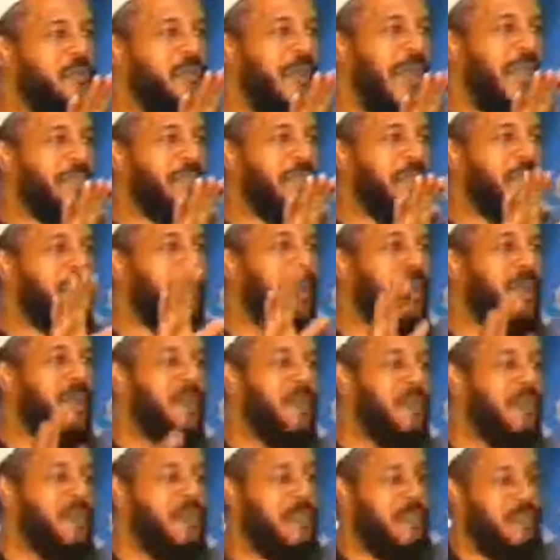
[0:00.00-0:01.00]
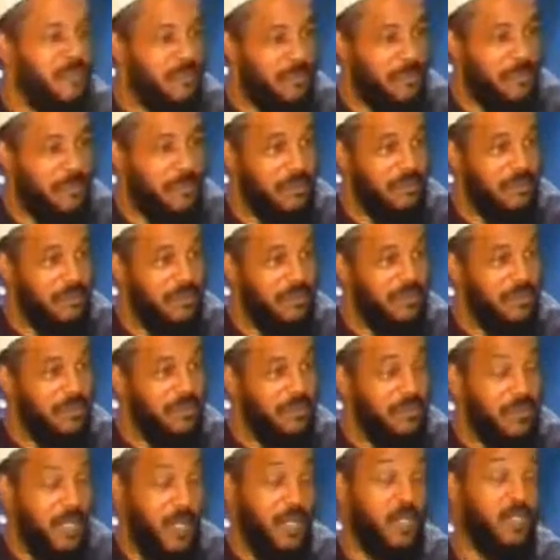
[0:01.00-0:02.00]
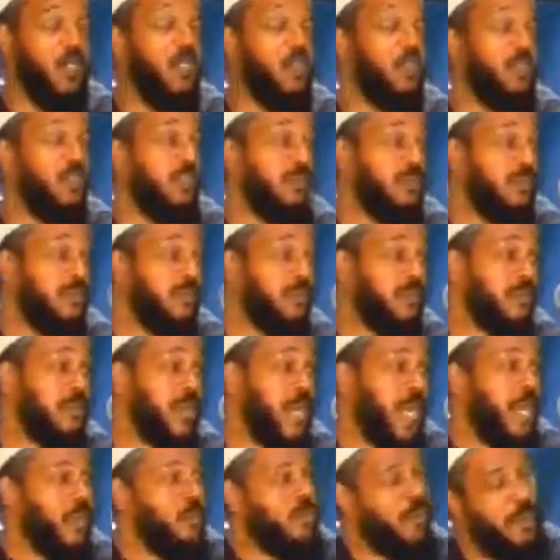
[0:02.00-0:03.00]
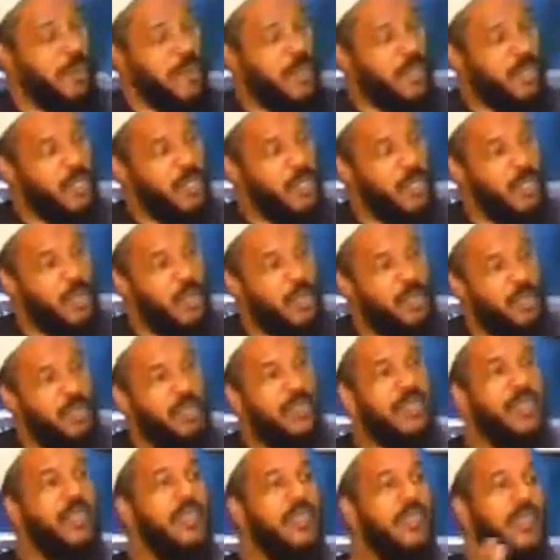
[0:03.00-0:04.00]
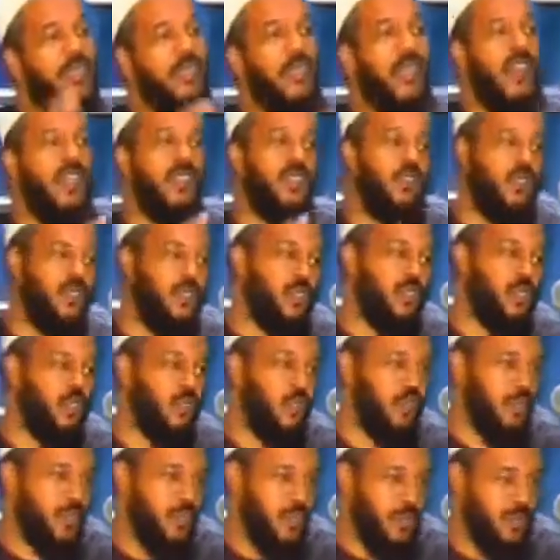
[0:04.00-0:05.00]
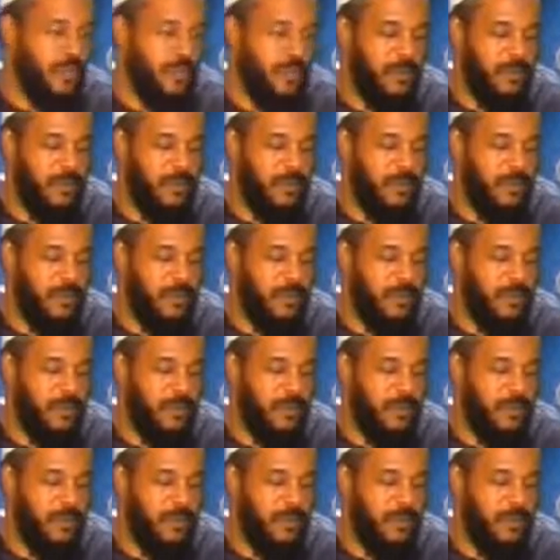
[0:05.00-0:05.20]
their private parts. They're told. As women are told, they're also told.